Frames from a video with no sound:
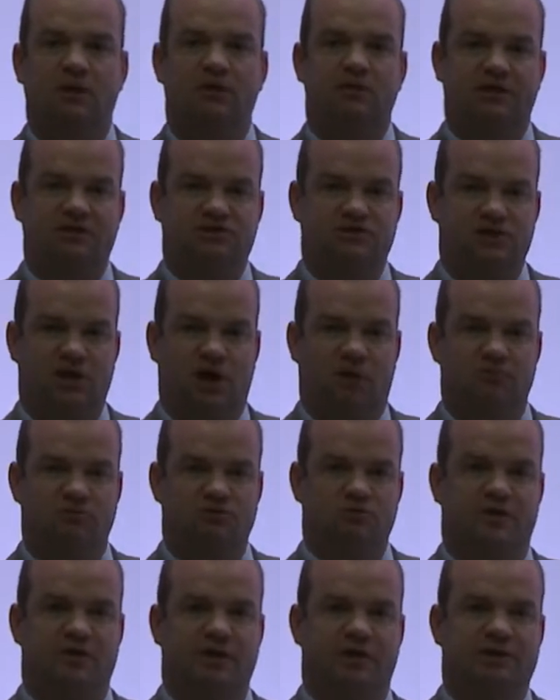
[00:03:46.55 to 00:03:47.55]
This
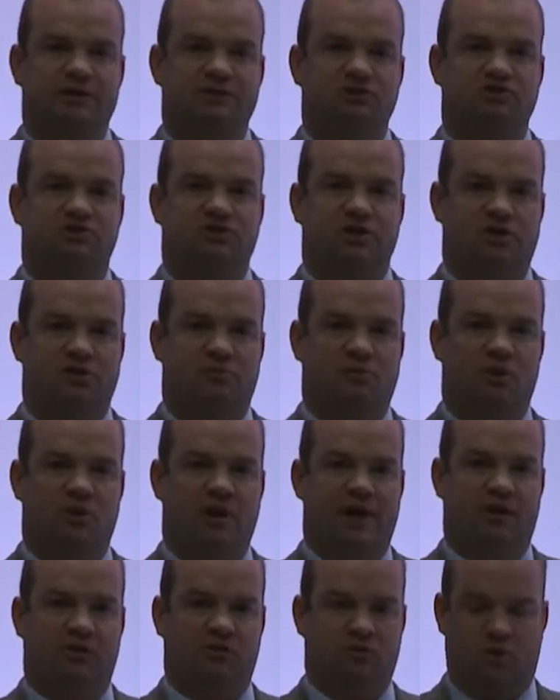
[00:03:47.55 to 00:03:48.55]
comes with a considerable
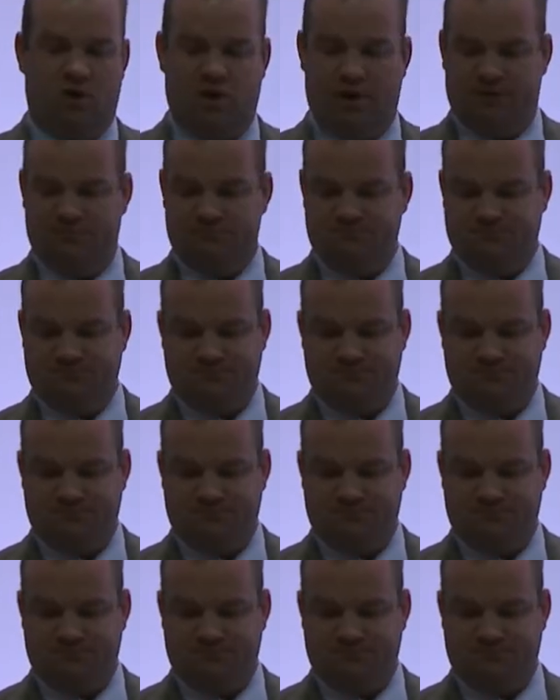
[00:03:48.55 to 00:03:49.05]
health warning.